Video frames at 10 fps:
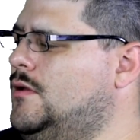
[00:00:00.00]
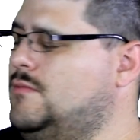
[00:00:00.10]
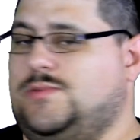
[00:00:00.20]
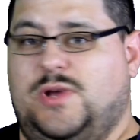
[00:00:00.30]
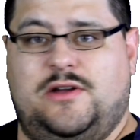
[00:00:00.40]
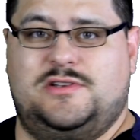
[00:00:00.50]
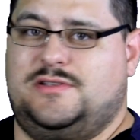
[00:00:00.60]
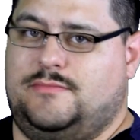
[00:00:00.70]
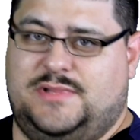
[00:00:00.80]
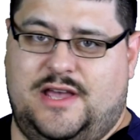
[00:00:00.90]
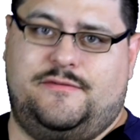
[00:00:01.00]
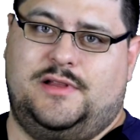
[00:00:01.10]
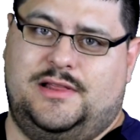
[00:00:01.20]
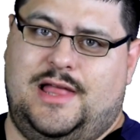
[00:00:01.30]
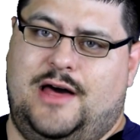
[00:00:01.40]
Speaker's
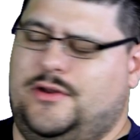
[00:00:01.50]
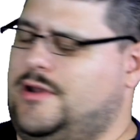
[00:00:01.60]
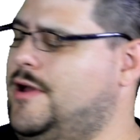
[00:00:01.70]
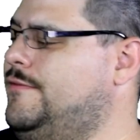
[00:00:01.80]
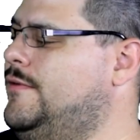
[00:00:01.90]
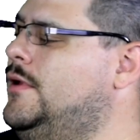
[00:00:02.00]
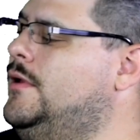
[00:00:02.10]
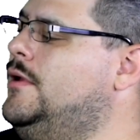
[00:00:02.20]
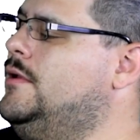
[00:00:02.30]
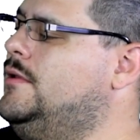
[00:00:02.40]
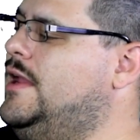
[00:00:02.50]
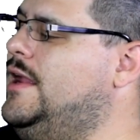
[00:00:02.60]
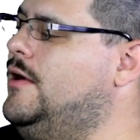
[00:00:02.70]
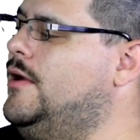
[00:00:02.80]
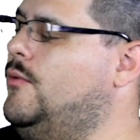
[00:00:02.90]
definitely loud enough to
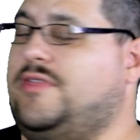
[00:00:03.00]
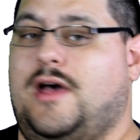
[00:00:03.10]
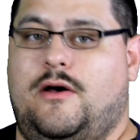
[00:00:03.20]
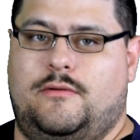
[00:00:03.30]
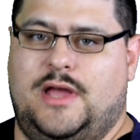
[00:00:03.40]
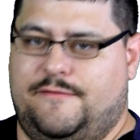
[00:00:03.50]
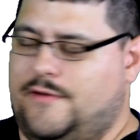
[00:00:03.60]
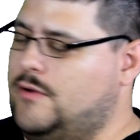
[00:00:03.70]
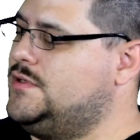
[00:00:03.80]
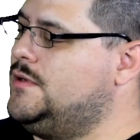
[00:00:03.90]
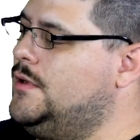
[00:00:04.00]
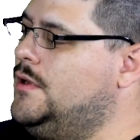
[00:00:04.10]
hear it without headphones.